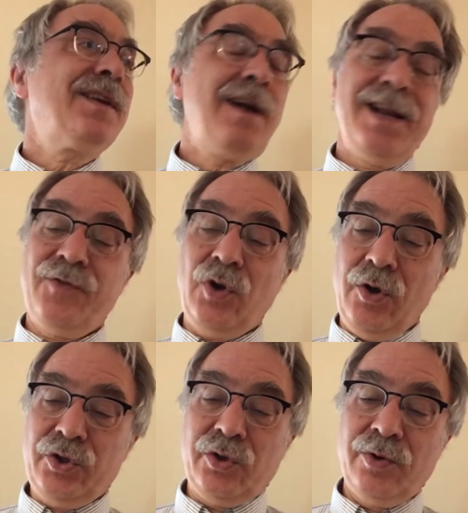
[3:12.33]
the kind of
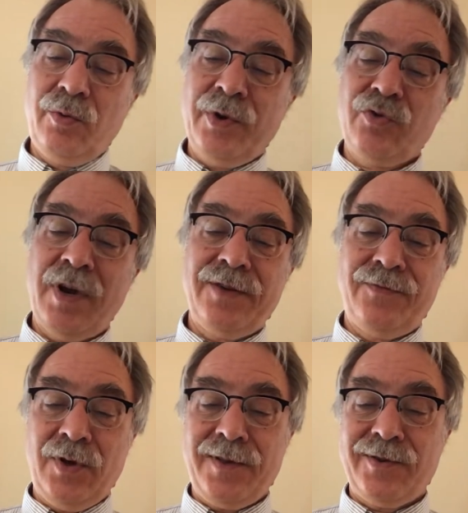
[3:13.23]
culture we're trying to
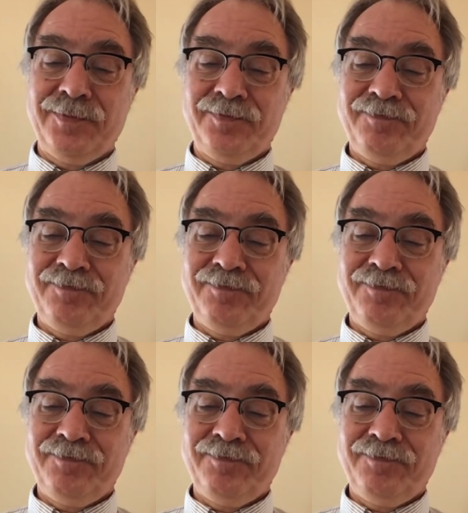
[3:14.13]
foster.